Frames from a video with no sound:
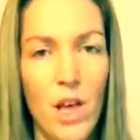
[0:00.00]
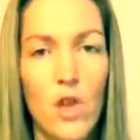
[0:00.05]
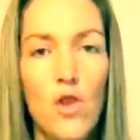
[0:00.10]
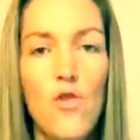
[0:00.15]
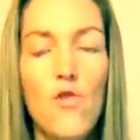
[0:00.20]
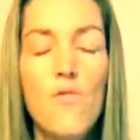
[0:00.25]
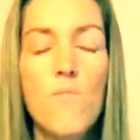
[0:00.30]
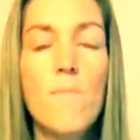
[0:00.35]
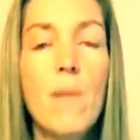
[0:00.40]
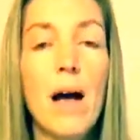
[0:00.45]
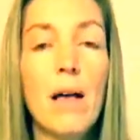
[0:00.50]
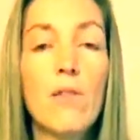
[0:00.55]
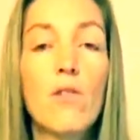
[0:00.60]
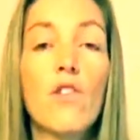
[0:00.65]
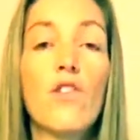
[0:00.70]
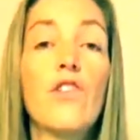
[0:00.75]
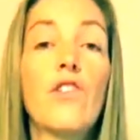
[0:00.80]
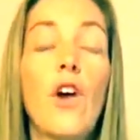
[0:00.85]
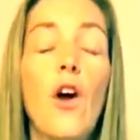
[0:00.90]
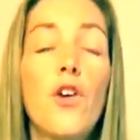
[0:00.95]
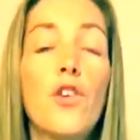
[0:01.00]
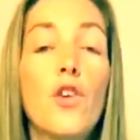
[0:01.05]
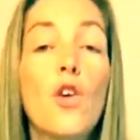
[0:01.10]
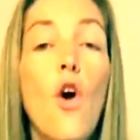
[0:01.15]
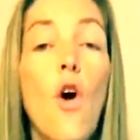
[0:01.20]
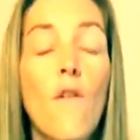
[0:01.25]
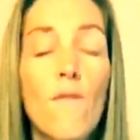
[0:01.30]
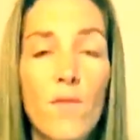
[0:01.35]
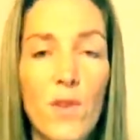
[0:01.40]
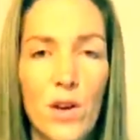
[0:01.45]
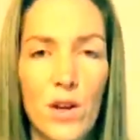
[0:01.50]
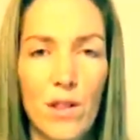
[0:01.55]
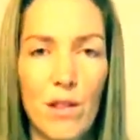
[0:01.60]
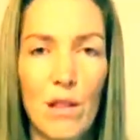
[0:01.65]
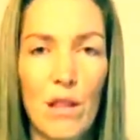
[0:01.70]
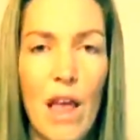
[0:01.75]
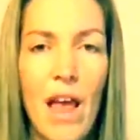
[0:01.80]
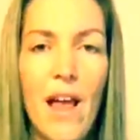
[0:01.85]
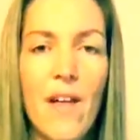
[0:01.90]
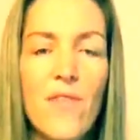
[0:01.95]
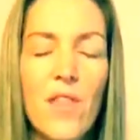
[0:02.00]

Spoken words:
You must show your confidence.